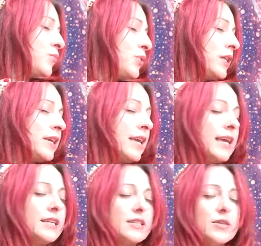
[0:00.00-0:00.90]
Breathing
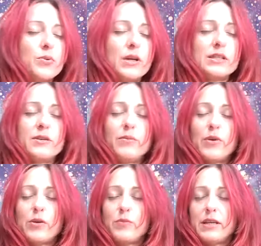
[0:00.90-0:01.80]
into the present
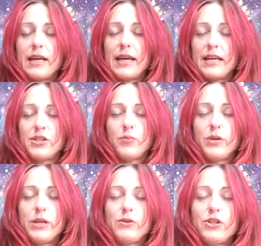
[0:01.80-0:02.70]
moment as you
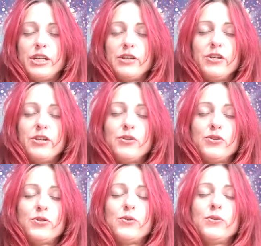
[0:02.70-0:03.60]
bring your chin
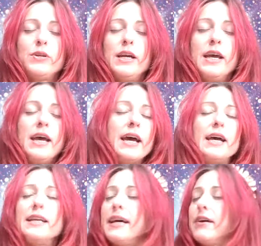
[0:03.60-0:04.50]
neutral.
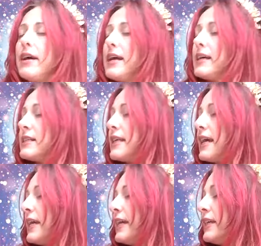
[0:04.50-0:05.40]
And now
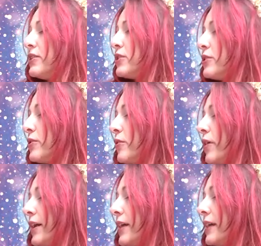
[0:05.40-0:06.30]
exhaling to the
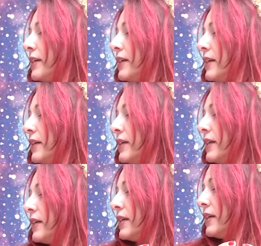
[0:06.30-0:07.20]
right
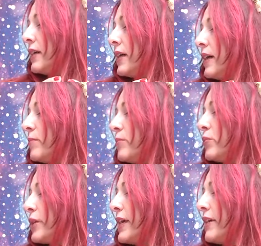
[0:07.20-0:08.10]
and
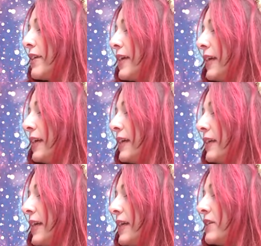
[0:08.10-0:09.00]
breathing
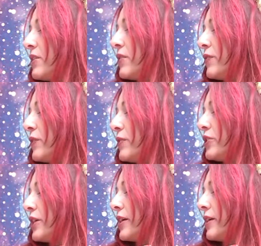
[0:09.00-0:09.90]
into the
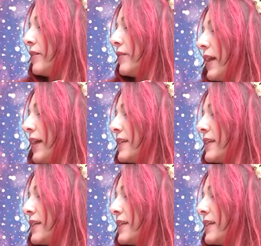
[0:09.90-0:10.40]
future, that